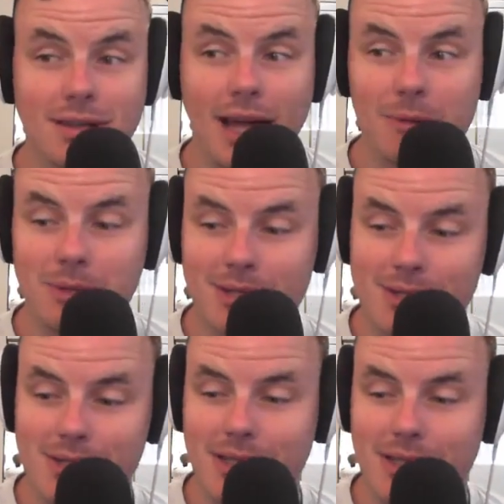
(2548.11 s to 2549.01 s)
how much
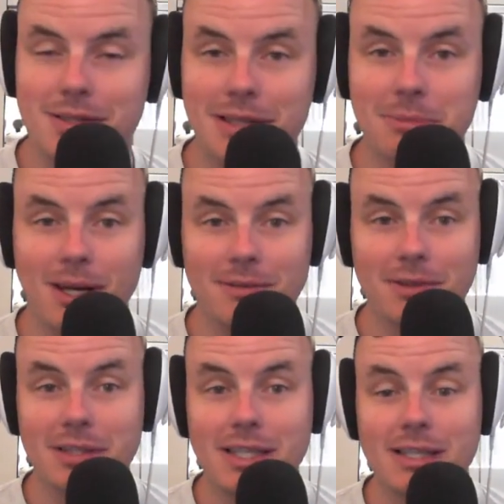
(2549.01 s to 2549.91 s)
TLC the Bonneville
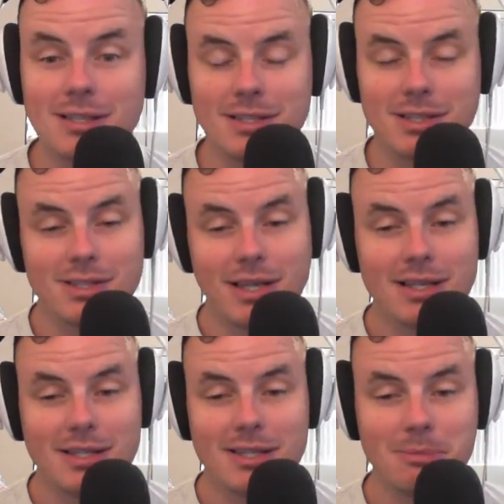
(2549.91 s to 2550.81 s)
needs because it just kind of
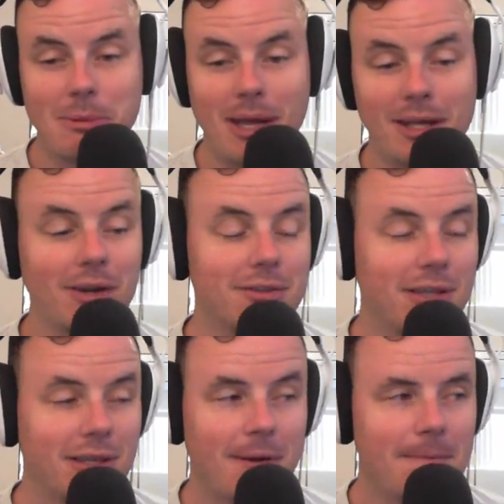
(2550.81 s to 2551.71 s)
sits in my backyard right
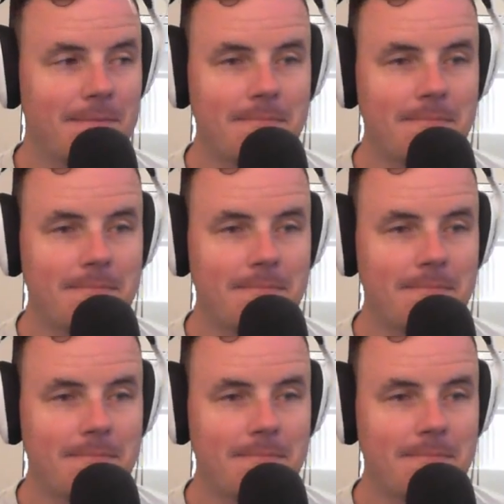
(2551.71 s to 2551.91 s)
now.